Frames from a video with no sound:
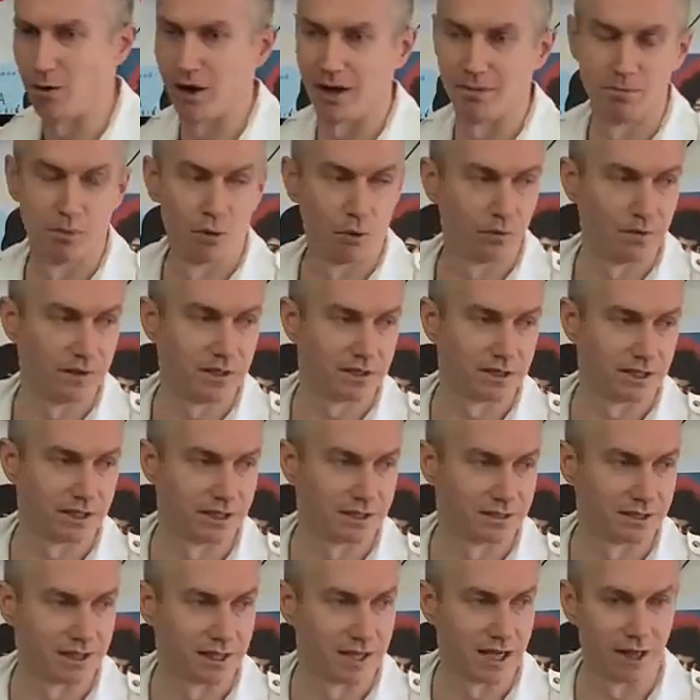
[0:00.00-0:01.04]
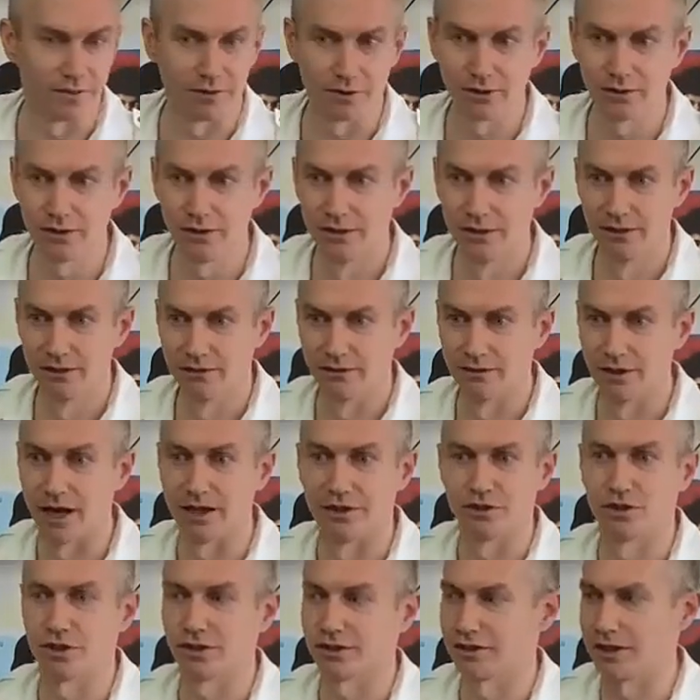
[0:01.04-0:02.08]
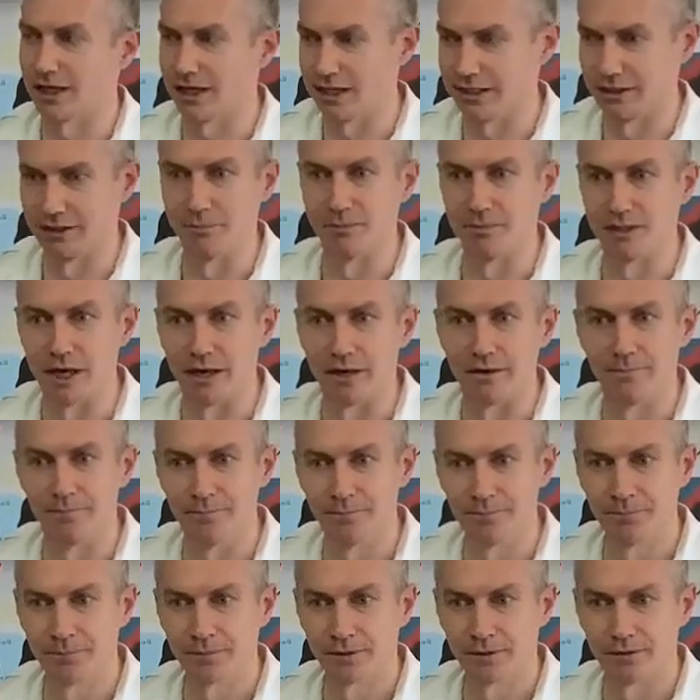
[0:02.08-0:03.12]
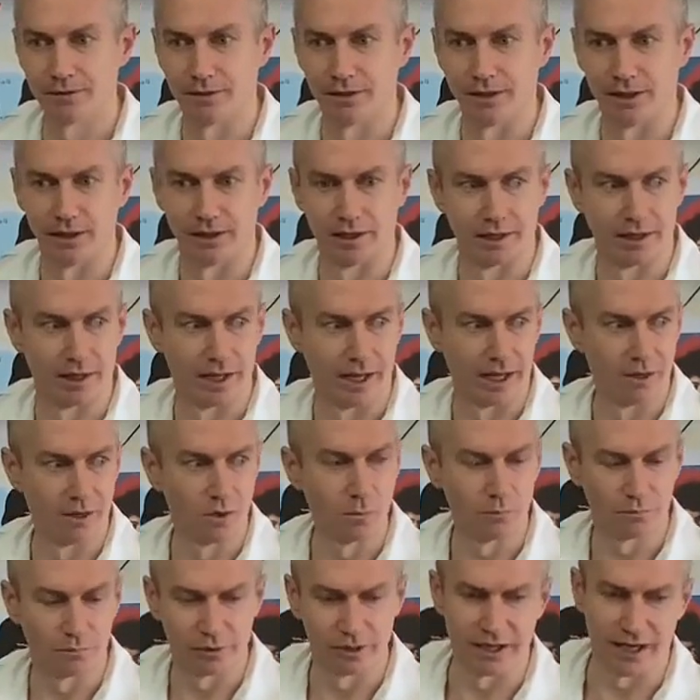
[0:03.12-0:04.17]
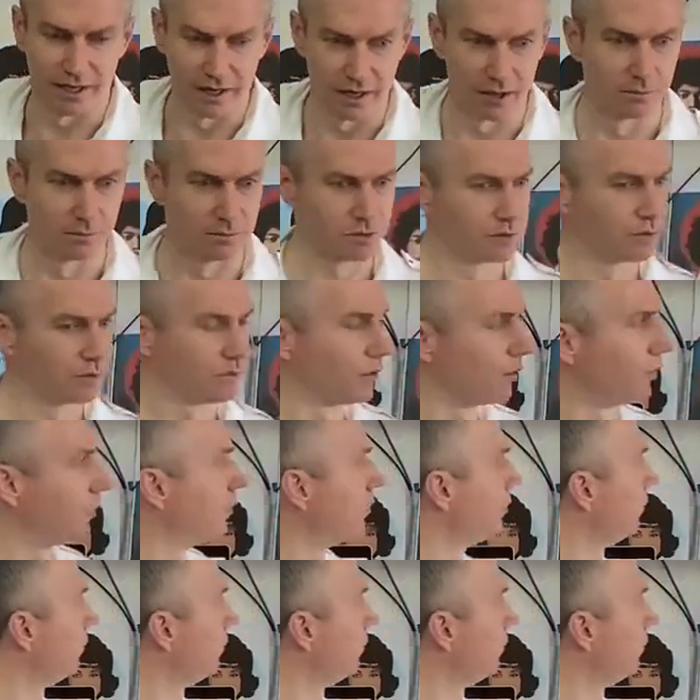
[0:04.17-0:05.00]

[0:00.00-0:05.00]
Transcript: I pulled these things together, not just getting them done. Uh, and hopefully that comes through